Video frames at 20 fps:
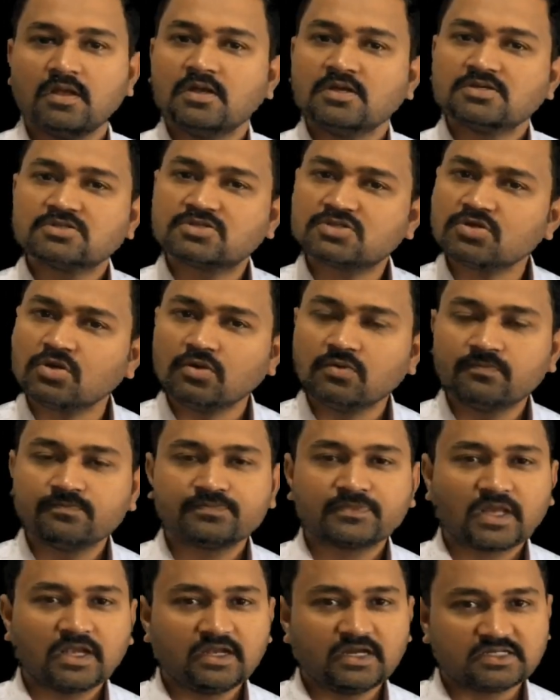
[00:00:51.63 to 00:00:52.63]
So
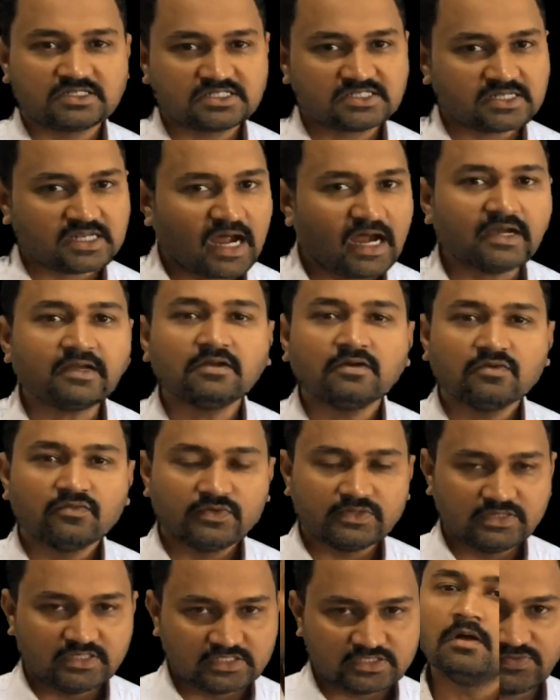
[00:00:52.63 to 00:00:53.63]
let's start
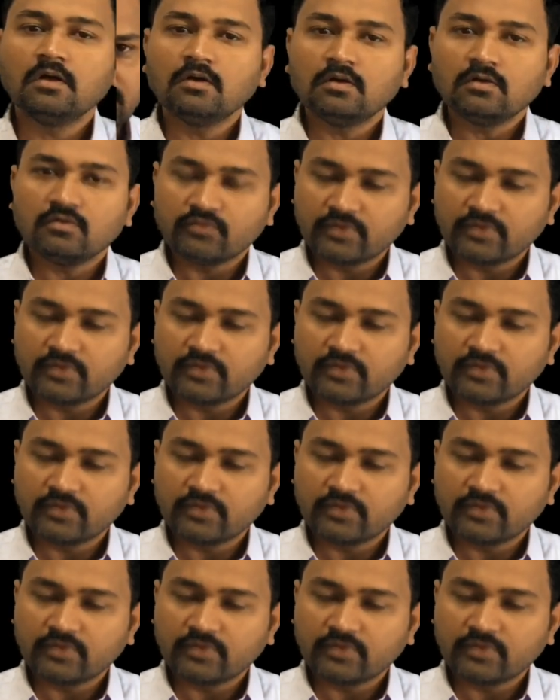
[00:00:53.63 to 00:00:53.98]
with this video.